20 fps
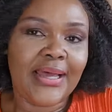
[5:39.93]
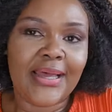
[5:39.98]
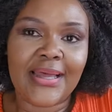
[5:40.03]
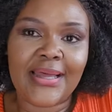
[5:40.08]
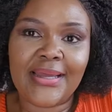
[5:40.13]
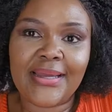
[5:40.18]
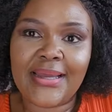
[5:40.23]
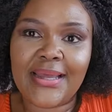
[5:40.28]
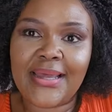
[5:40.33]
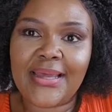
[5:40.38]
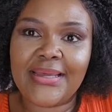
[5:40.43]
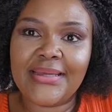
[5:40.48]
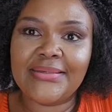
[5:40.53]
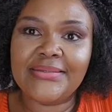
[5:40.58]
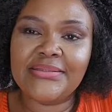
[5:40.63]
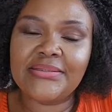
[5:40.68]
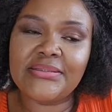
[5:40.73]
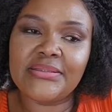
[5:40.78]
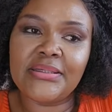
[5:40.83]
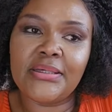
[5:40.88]
Hi,
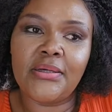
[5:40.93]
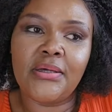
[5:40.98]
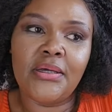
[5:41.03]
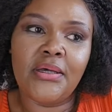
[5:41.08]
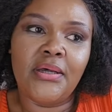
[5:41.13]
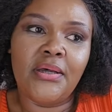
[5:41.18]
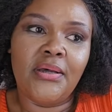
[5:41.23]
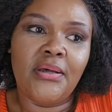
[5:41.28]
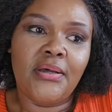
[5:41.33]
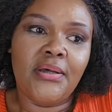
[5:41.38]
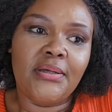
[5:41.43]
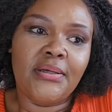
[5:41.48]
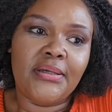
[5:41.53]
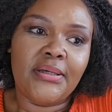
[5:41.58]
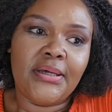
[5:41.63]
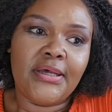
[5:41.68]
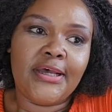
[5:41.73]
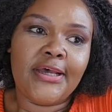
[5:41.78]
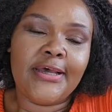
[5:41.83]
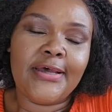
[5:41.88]
guys.
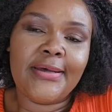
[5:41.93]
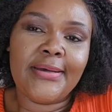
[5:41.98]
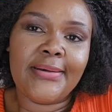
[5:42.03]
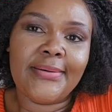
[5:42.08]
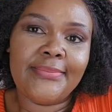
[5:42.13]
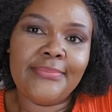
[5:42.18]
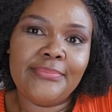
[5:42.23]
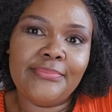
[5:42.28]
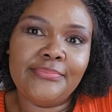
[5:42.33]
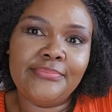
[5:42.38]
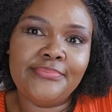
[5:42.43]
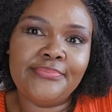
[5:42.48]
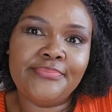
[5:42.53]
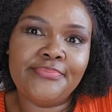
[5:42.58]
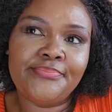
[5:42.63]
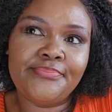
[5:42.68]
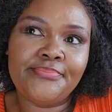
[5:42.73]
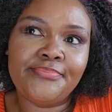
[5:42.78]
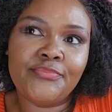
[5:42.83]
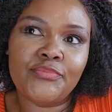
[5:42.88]
Um,
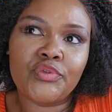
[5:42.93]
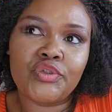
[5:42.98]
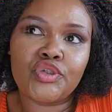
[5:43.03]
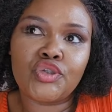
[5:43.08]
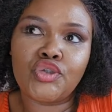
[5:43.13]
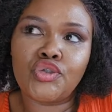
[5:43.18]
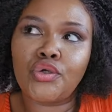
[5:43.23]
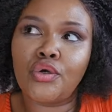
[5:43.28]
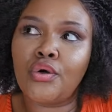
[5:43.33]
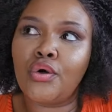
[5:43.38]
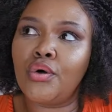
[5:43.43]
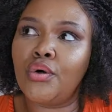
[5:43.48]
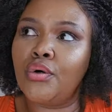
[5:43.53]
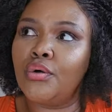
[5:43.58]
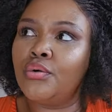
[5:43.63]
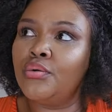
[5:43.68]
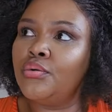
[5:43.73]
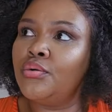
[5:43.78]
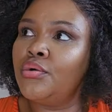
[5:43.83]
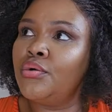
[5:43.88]

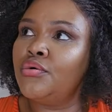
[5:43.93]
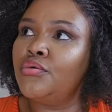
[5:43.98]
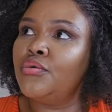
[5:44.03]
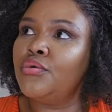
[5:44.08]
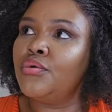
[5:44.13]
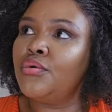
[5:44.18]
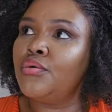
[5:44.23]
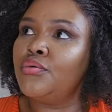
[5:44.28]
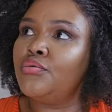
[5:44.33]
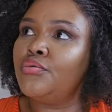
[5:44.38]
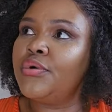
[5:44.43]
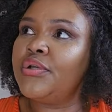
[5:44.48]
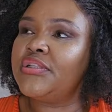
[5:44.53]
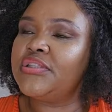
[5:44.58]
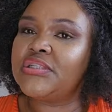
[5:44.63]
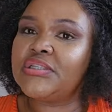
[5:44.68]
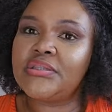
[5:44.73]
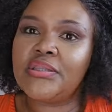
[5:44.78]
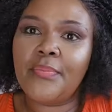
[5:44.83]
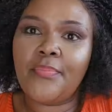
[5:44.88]
so, we
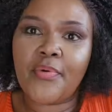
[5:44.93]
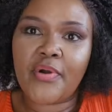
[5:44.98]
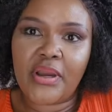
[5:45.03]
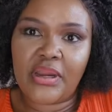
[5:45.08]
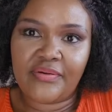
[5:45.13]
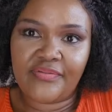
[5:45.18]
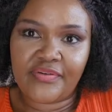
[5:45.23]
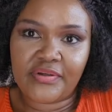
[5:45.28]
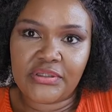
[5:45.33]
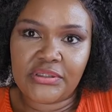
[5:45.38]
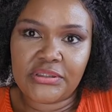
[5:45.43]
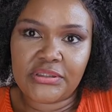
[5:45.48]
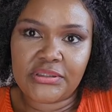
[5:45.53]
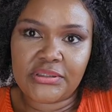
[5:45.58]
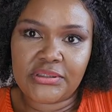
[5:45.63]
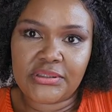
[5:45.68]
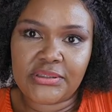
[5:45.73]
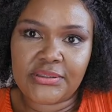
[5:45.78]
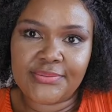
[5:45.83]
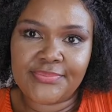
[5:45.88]
did the
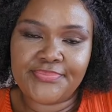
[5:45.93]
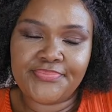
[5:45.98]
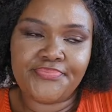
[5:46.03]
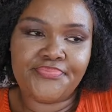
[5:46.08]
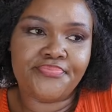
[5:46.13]
breakfast.